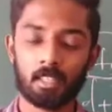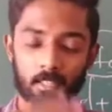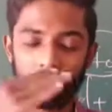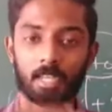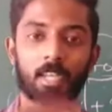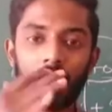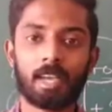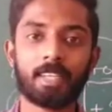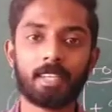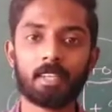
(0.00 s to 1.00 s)
sudden
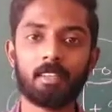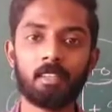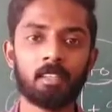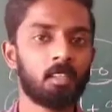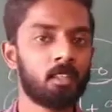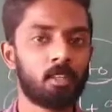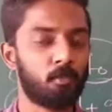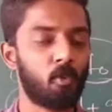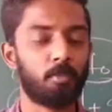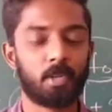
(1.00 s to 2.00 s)
hike in
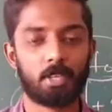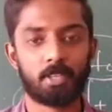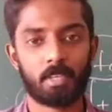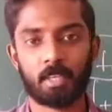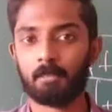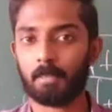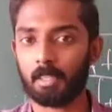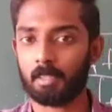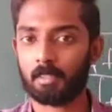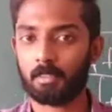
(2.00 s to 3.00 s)
population can
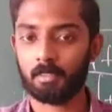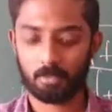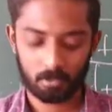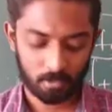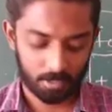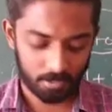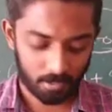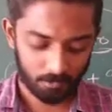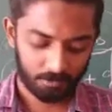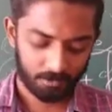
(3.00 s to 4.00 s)
make. So that is
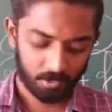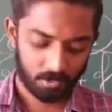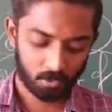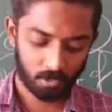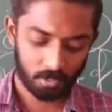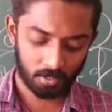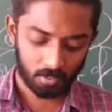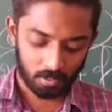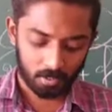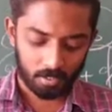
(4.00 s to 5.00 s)
so here
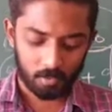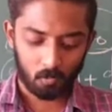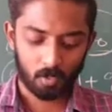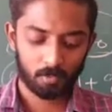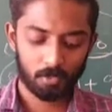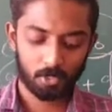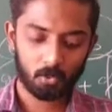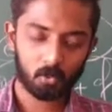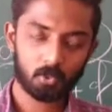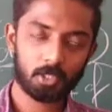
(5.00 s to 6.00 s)
when we
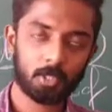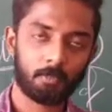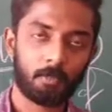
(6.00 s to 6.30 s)
use